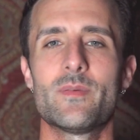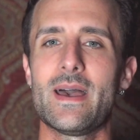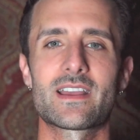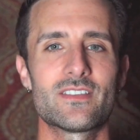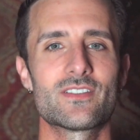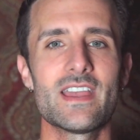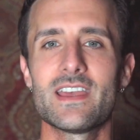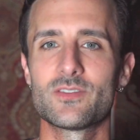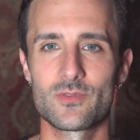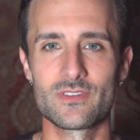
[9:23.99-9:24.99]
back of their
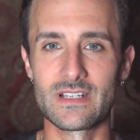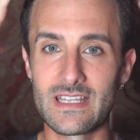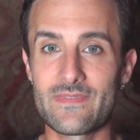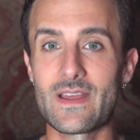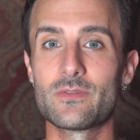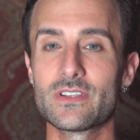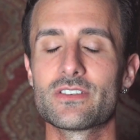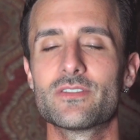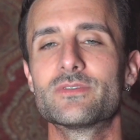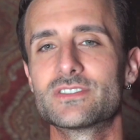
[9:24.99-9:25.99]
head in order to get that really
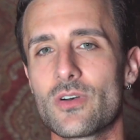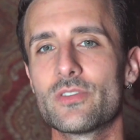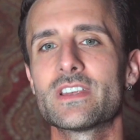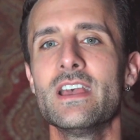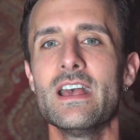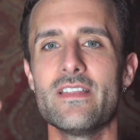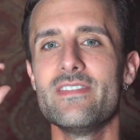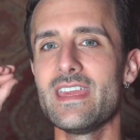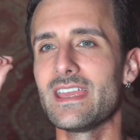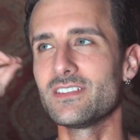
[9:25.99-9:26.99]
good result,
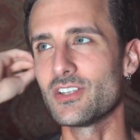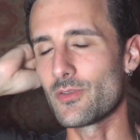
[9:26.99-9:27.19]
the